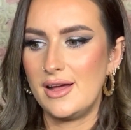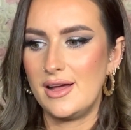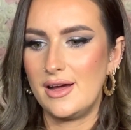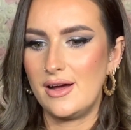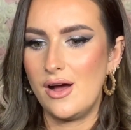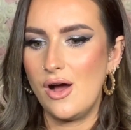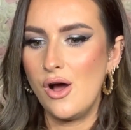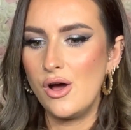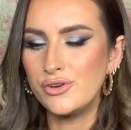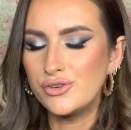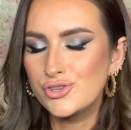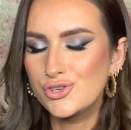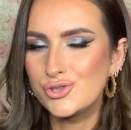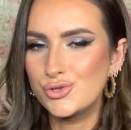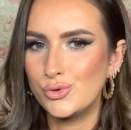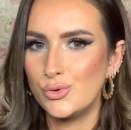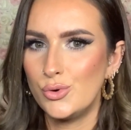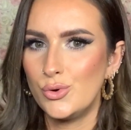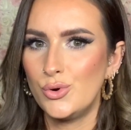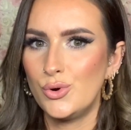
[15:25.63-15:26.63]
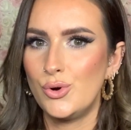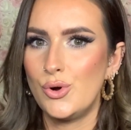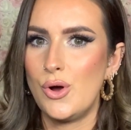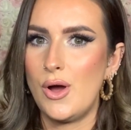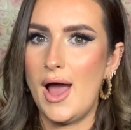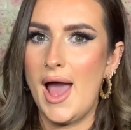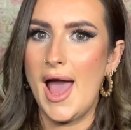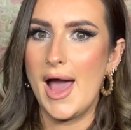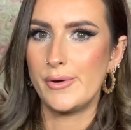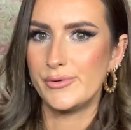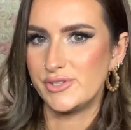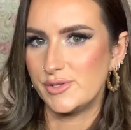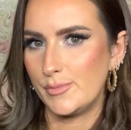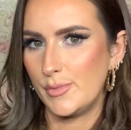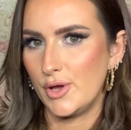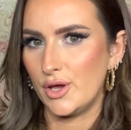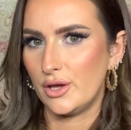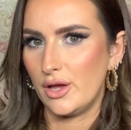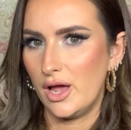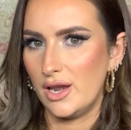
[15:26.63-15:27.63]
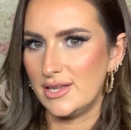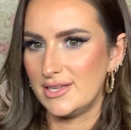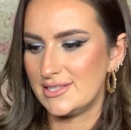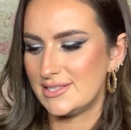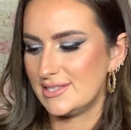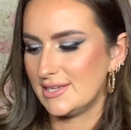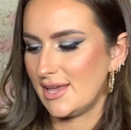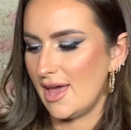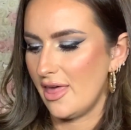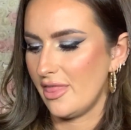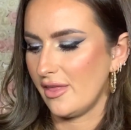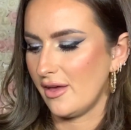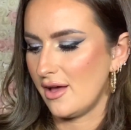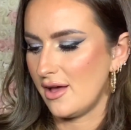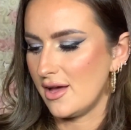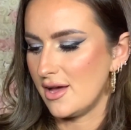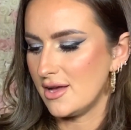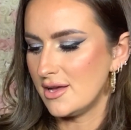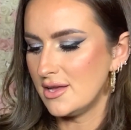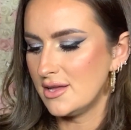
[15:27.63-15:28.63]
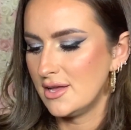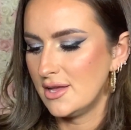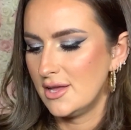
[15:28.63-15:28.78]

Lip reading: aren't sure how to put colours together,